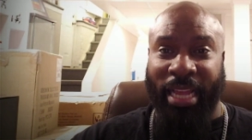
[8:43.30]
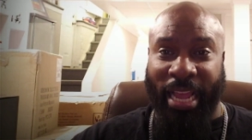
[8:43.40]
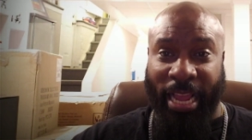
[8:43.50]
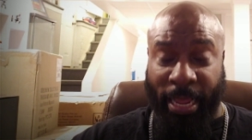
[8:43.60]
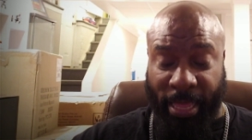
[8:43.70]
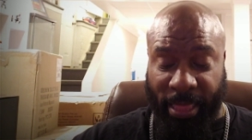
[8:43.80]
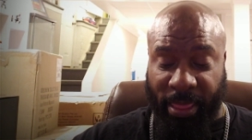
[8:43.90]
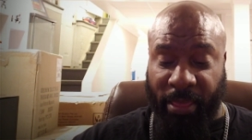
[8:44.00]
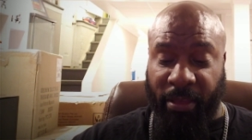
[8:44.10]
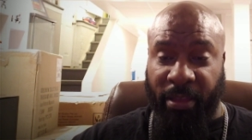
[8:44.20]
and
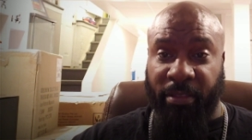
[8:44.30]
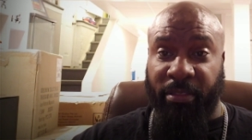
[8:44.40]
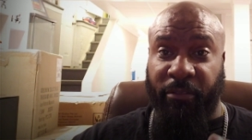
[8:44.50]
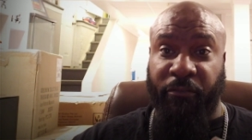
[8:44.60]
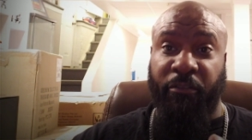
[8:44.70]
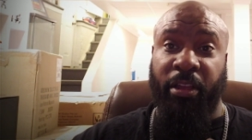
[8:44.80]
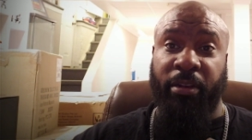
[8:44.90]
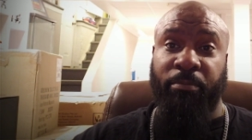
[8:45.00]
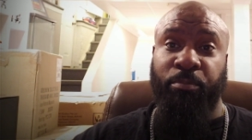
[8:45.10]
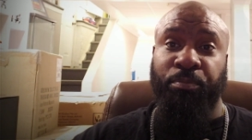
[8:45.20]
the
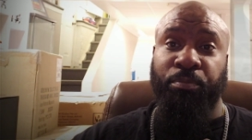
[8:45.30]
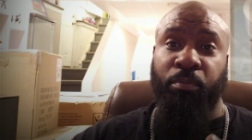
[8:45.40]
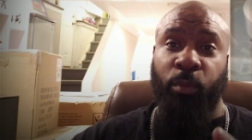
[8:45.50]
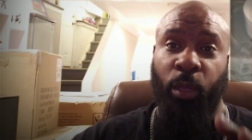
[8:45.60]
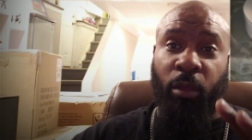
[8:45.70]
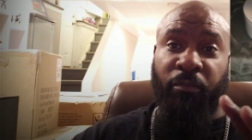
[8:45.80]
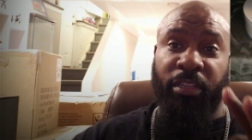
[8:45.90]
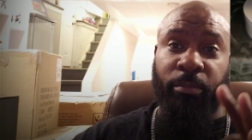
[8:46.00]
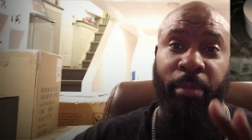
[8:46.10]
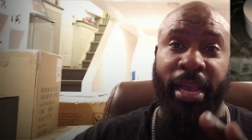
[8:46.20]
front of
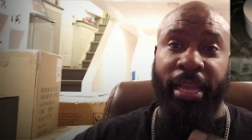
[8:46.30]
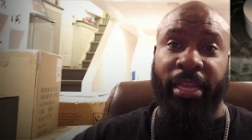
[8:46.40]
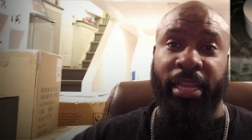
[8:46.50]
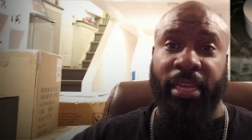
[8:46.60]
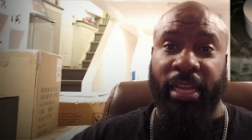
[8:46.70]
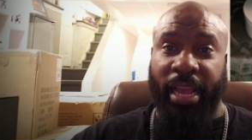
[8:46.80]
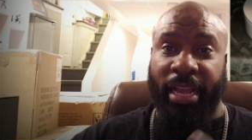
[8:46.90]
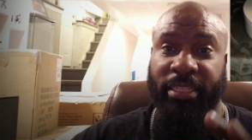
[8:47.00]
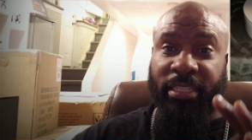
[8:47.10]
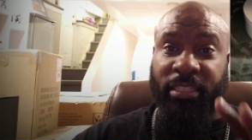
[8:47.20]
his bike
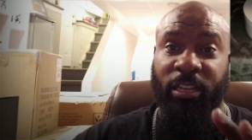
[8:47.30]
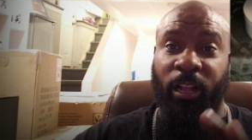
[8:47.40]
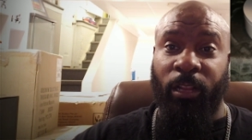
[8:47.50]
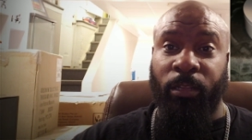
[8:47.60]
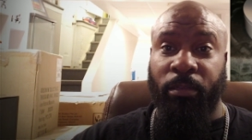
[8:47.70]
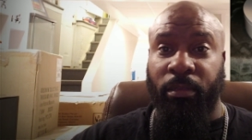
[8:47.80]
has a skull,